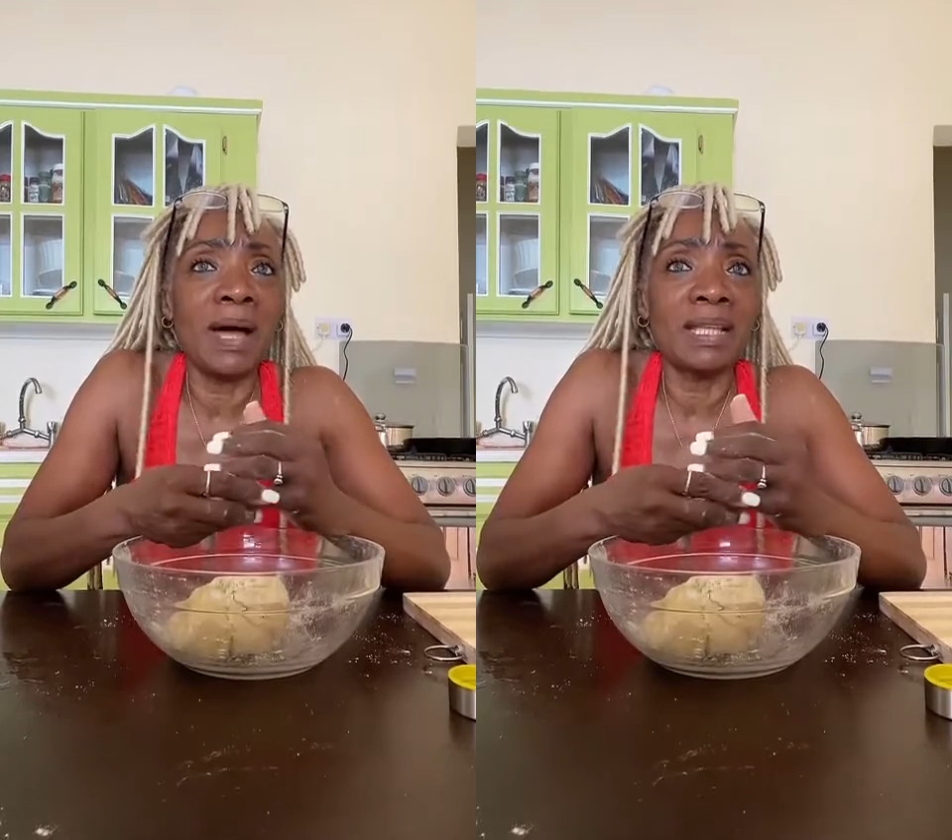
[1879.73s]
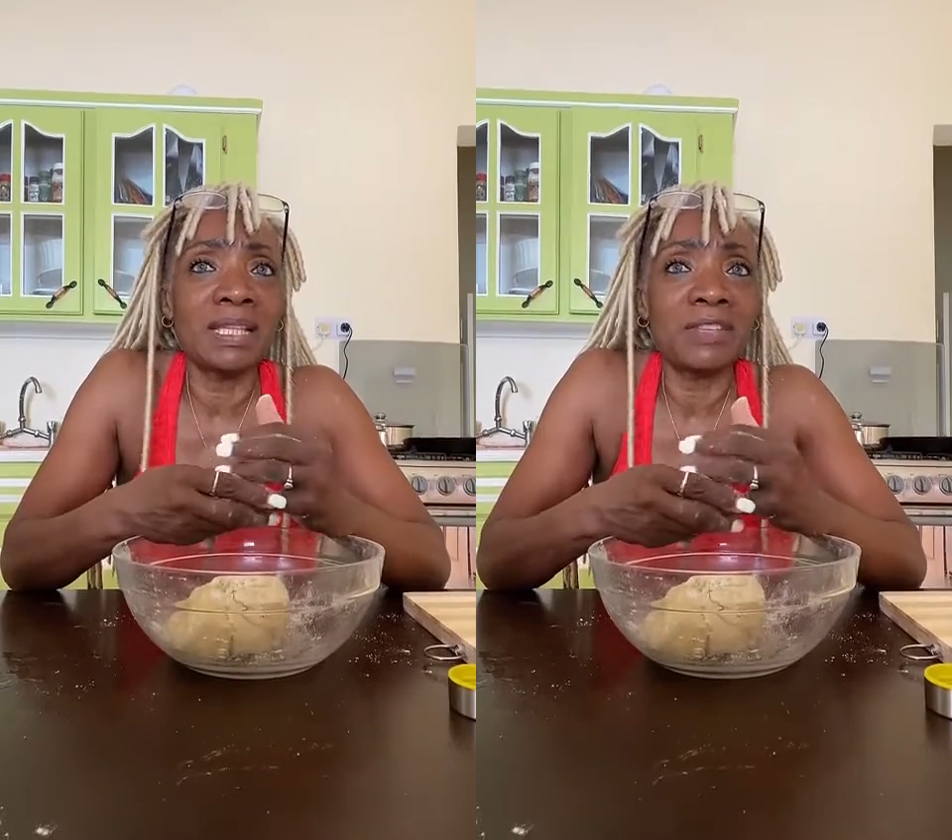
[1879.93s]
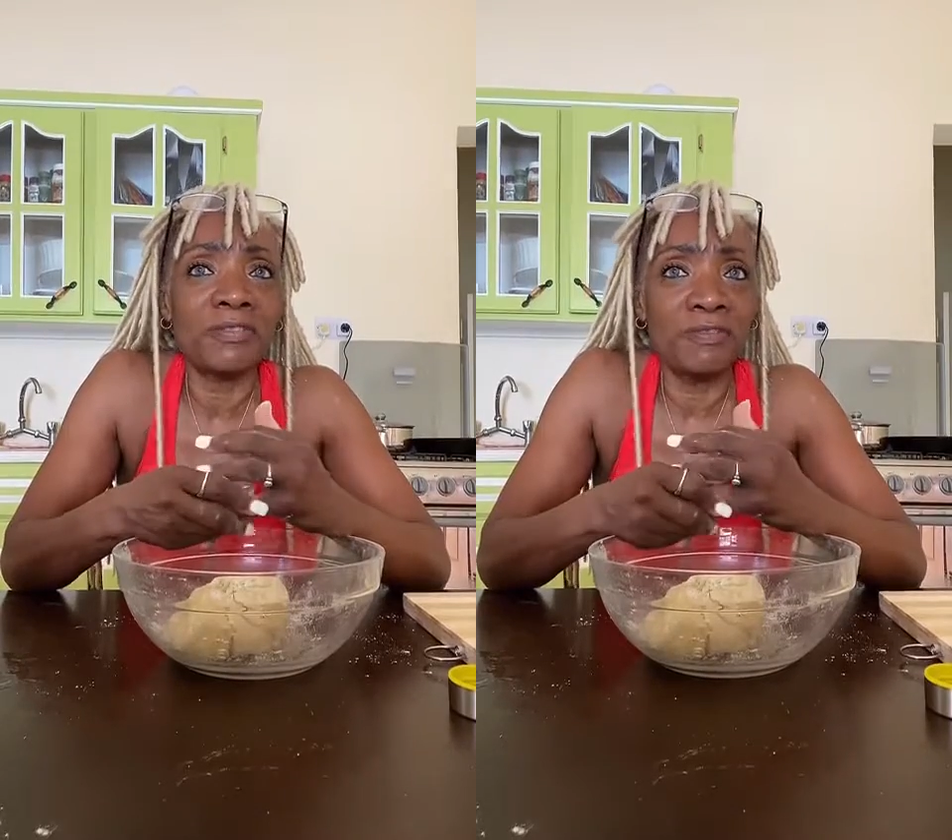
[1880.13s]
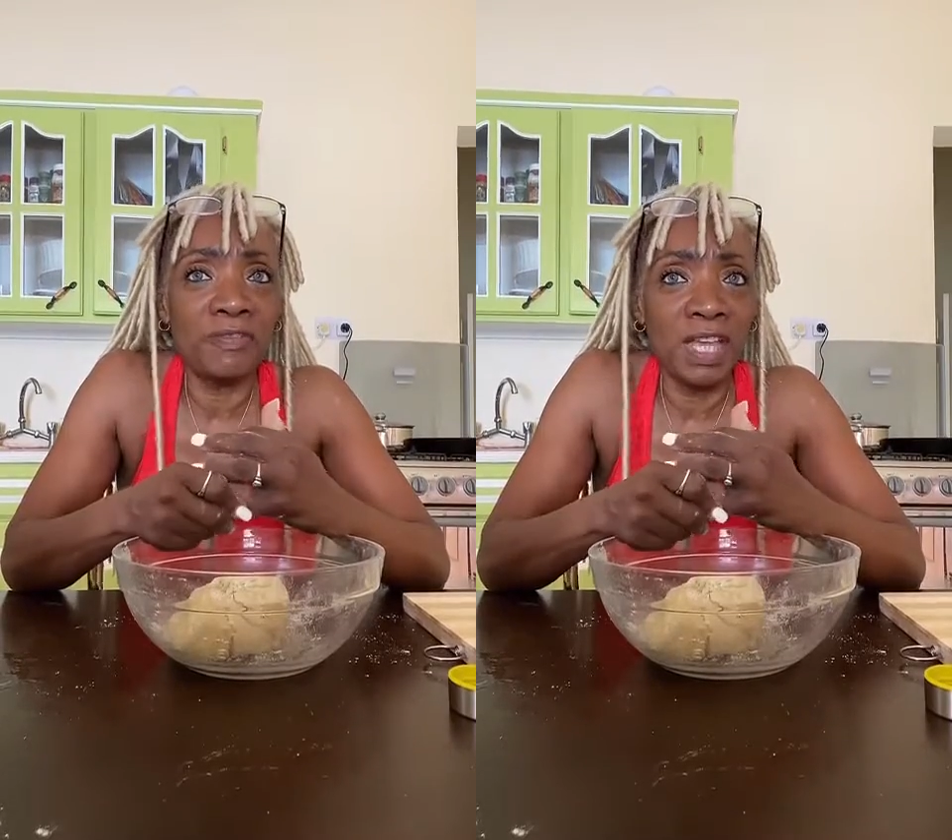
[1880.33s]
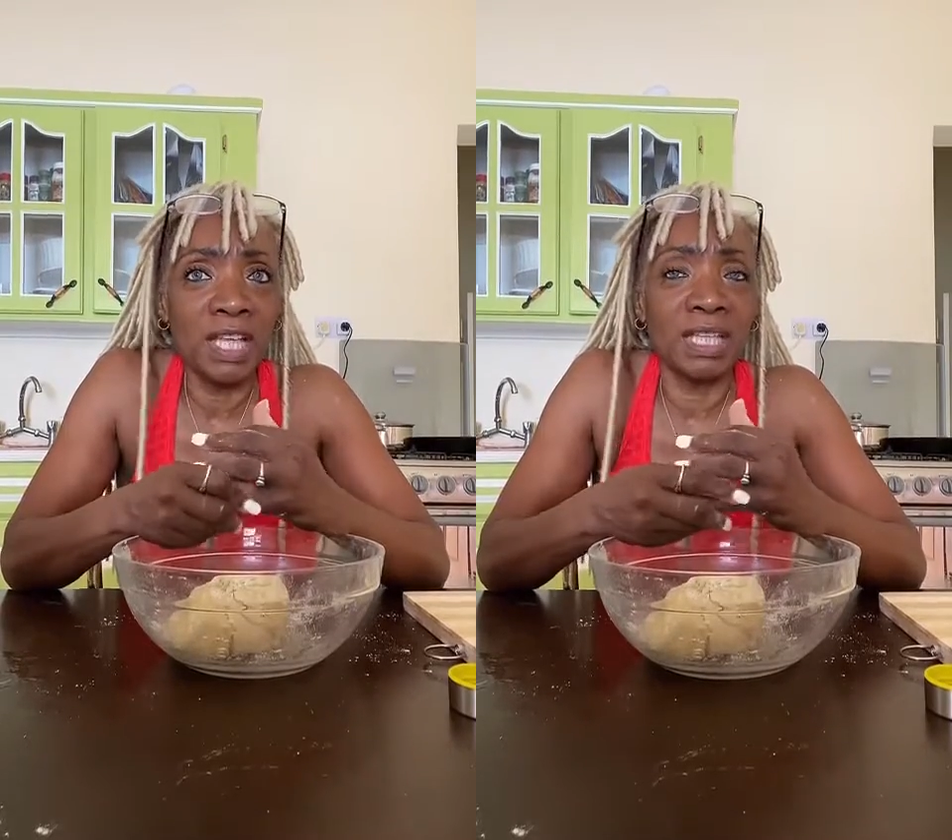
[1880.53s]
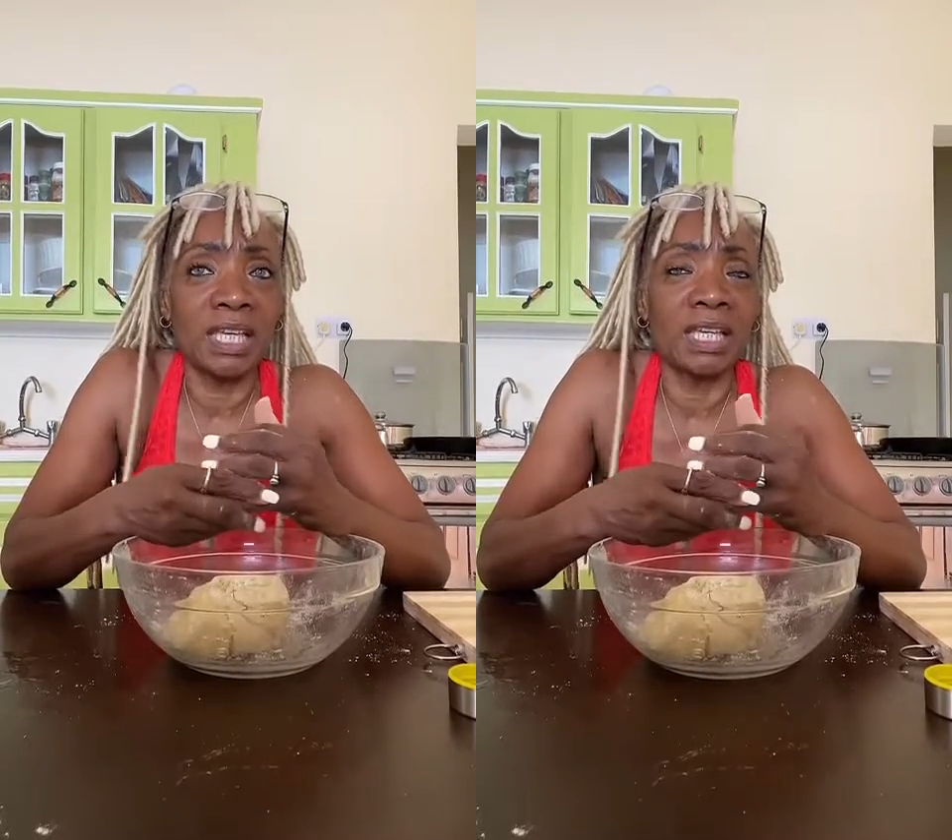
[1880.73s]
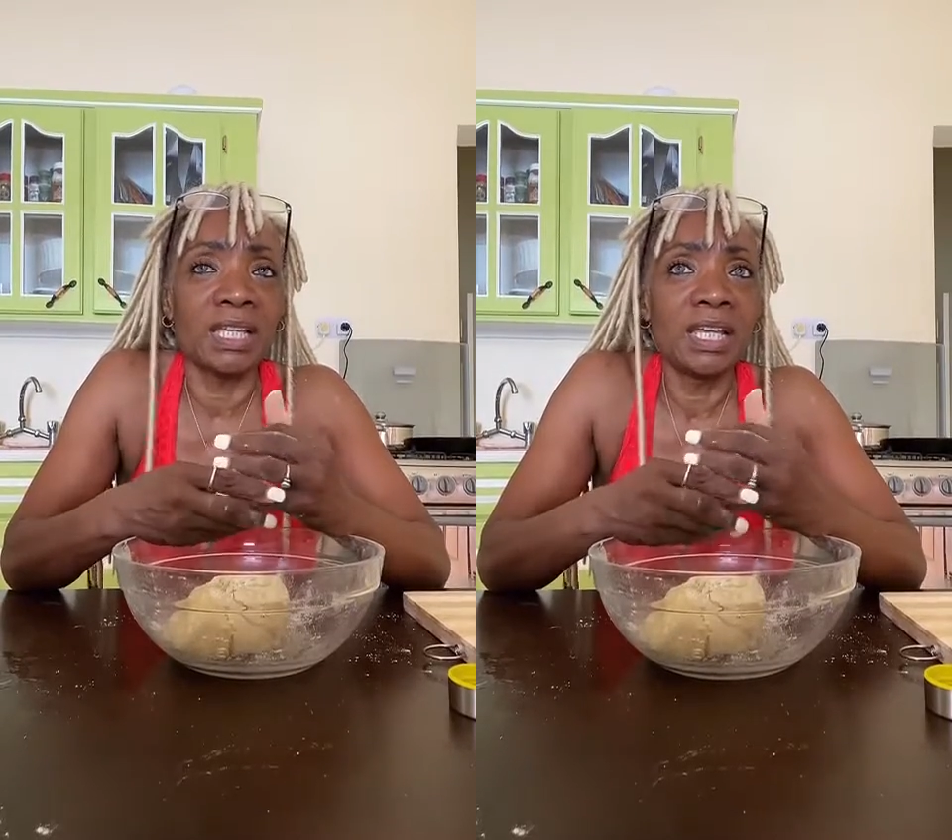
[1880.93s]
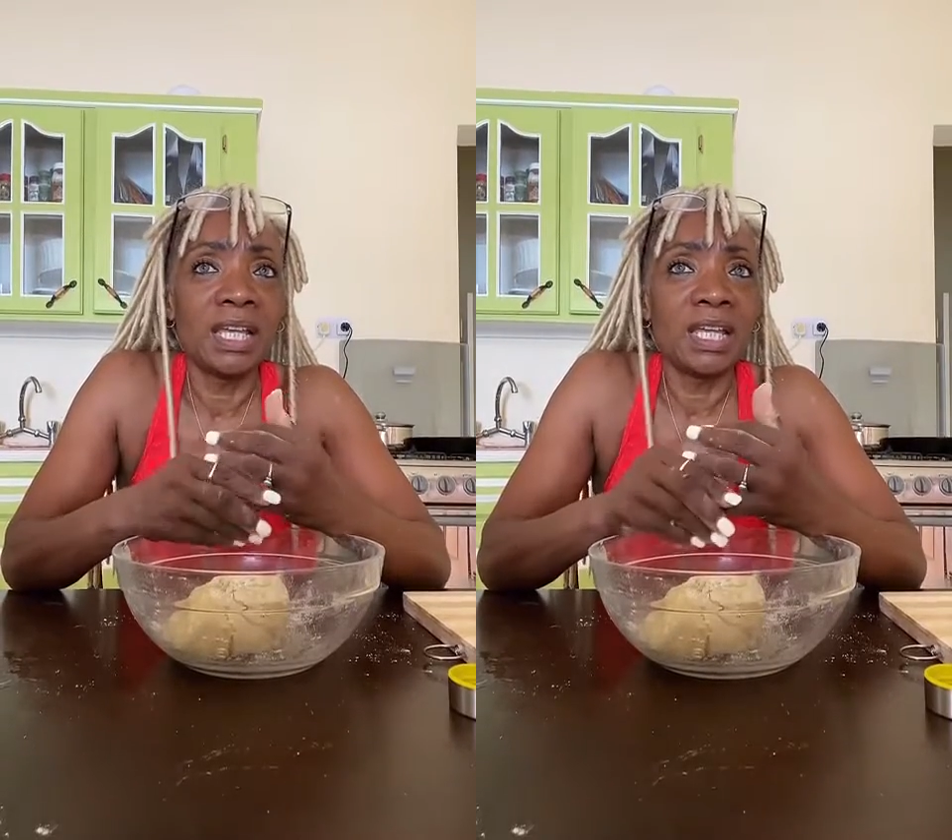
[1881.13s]
do what's needed to be
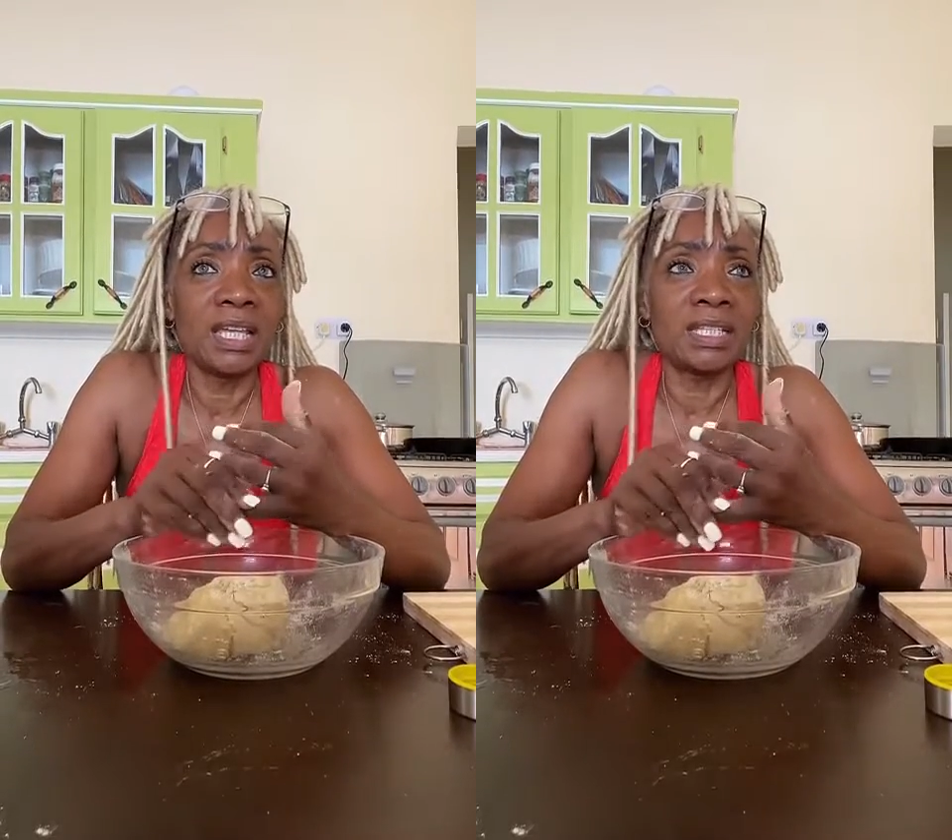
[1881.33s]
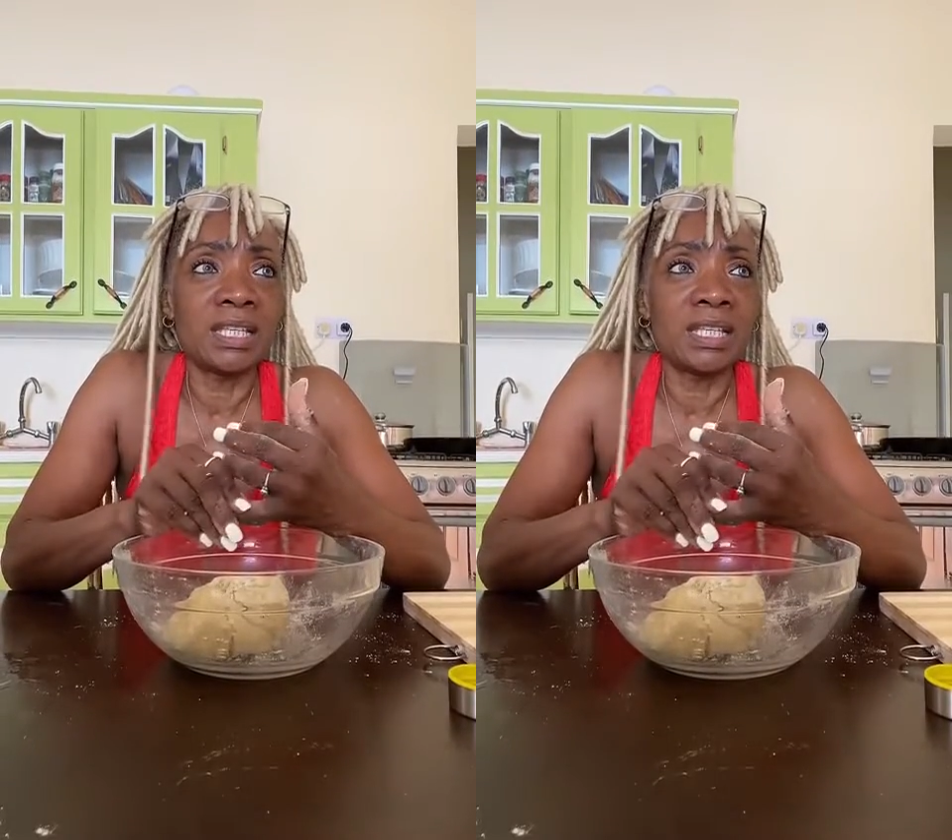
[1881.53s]
done,